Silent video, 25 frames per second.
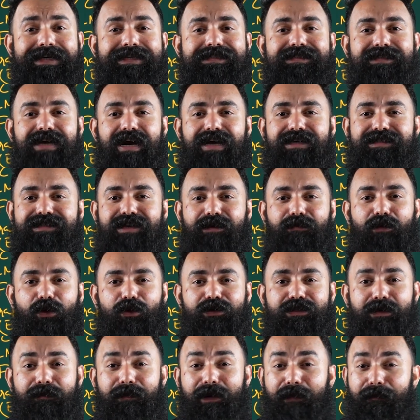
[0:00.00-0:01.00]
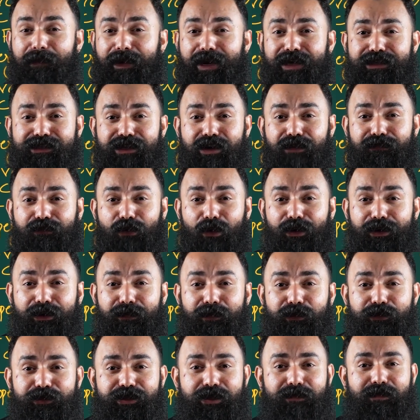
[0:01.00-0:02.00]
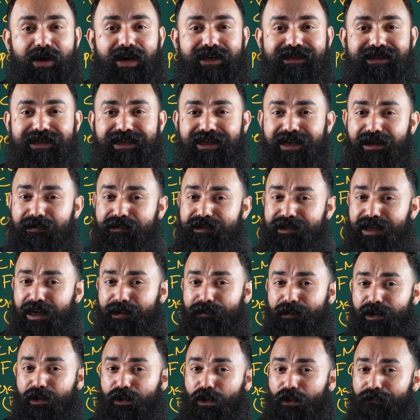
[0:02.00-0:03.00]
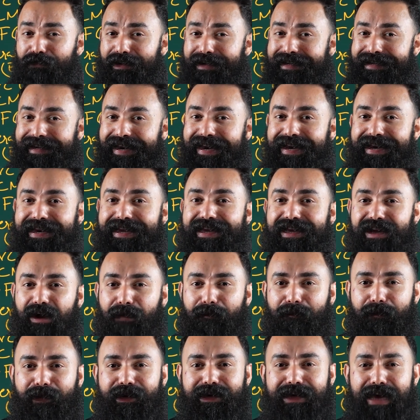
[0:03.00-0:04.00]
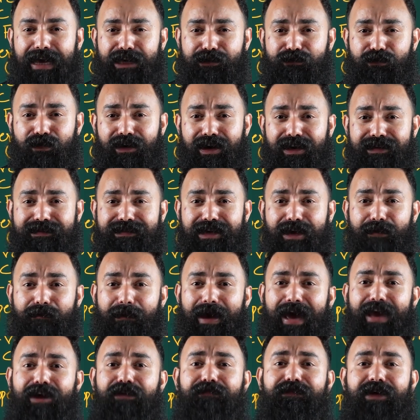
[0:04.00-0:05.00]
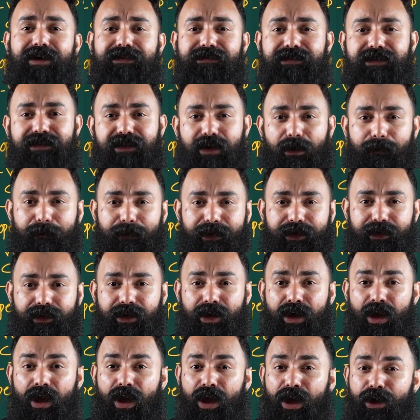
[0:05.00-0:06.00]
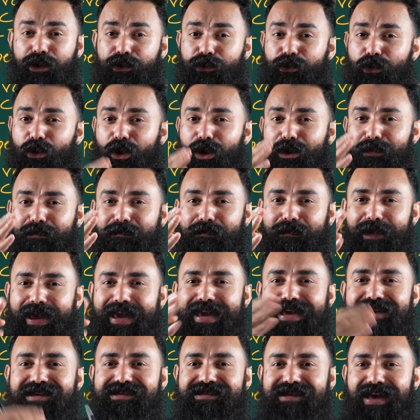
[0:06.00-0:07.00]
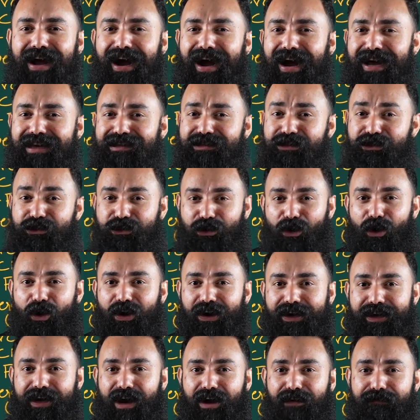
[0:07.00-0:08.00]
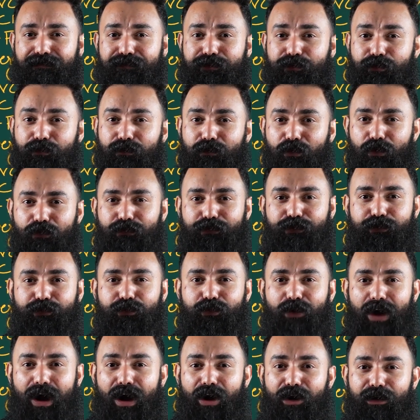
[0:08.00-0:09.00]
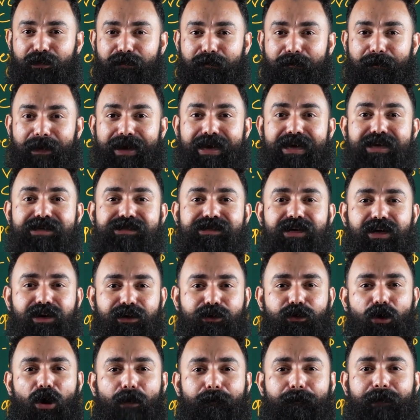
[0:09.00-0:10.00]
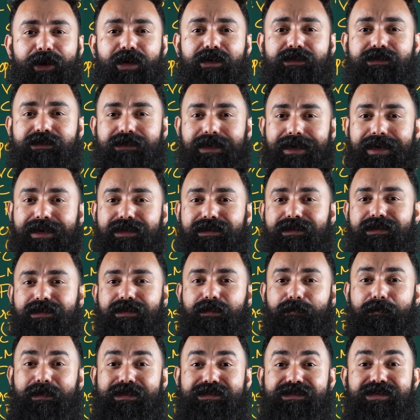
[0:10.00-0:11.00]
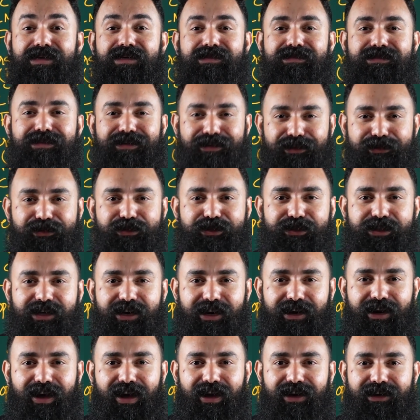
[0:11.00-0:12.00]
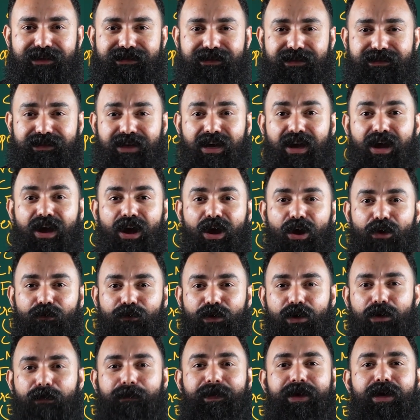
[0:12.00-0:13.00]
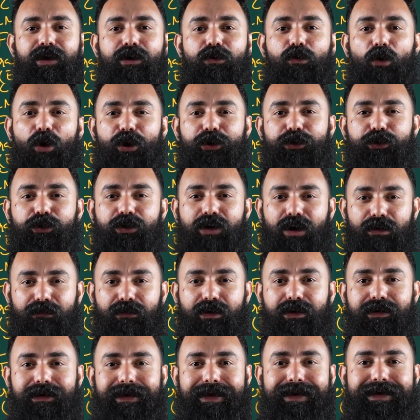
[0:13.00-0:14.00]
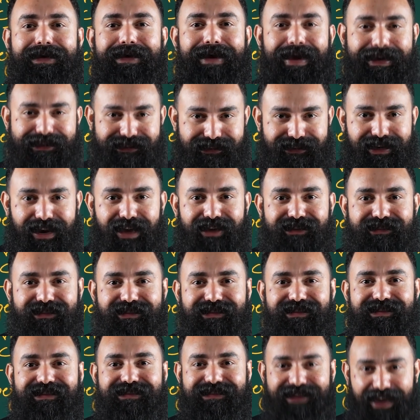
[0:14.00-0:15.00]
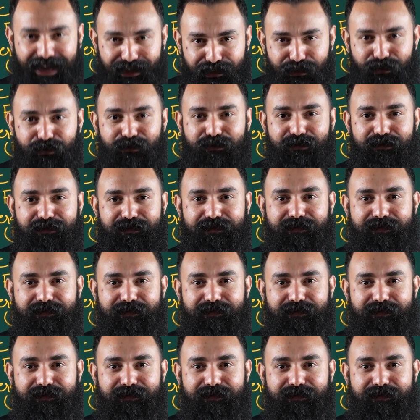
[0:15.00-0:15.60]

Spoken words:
discussed about the preparation of contribution margin income statement of a trading company as well as a manufacturing company. Your base are strong enough to move to our major topics in business decision analysis. We'll be going to cover in next classes. Thank you.